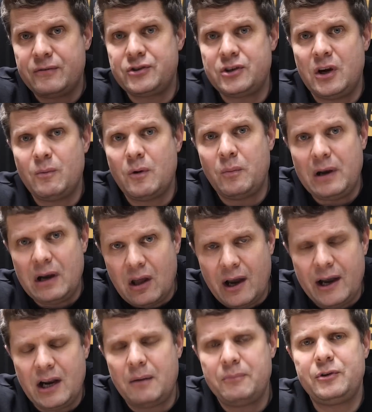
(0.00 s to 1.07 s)
of June when we
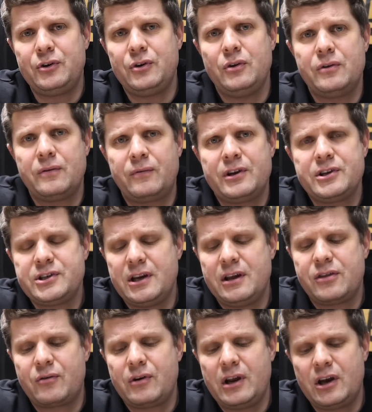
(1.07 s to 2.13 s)
line up to do the Frontier
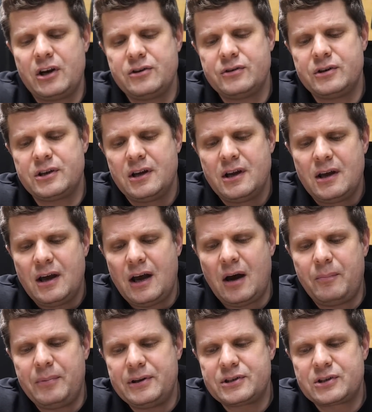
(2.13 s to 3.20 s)
300
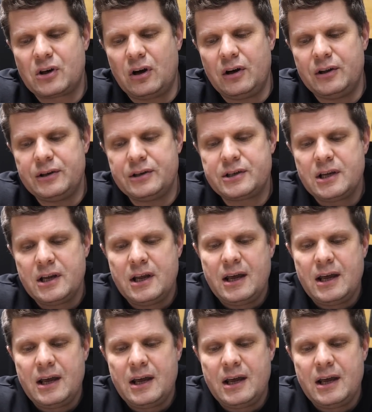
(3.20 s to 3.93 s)
up in Scotland.